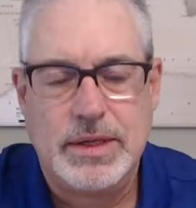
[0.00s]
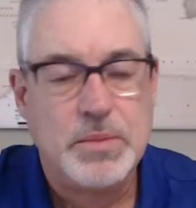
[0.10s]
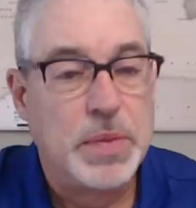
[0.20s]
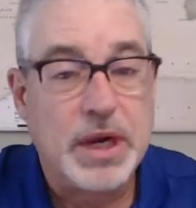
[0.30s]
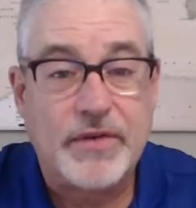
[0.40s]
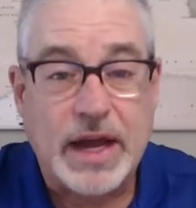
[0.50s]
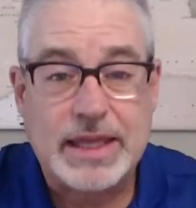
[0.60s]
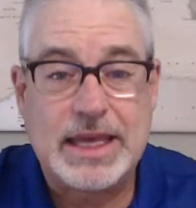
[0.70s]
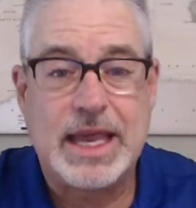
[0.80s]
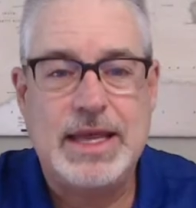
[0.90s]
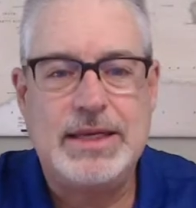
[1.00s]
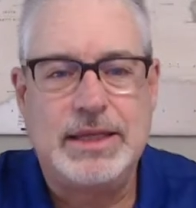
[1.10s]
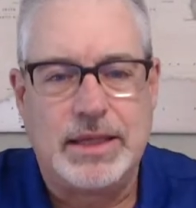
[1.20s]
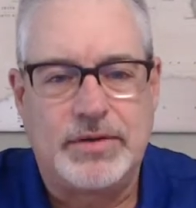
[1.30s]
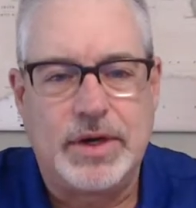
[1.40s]
But if I can
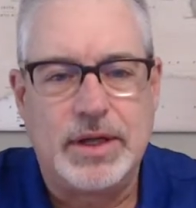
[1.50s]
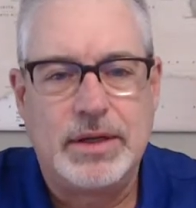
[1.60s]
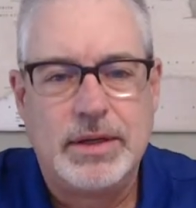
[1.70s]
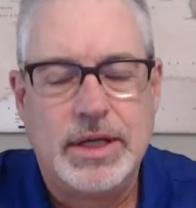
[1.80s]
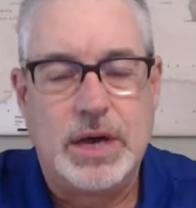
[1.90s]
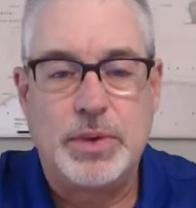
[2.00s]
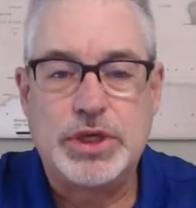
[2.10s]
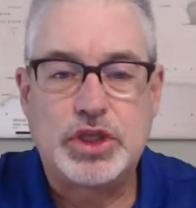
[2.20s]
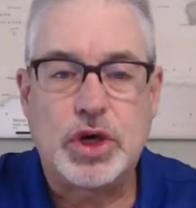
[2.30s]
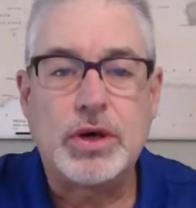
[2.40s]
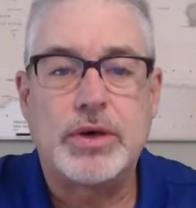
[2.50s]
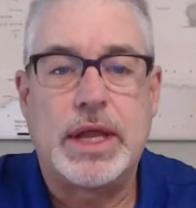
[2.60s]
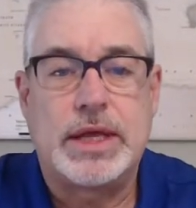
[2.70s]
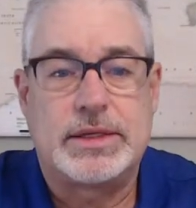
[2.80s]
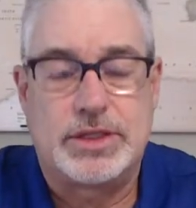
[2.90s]
deliver it and we start on
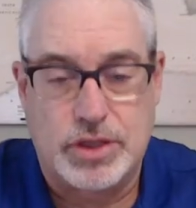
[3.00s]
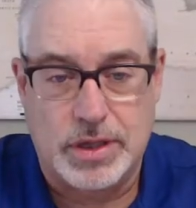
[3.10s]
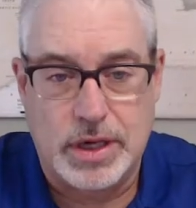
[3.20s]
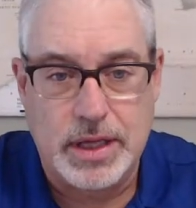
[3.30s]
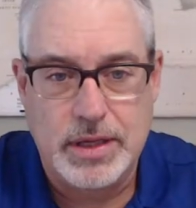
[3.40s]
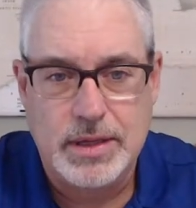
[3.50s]
this journey,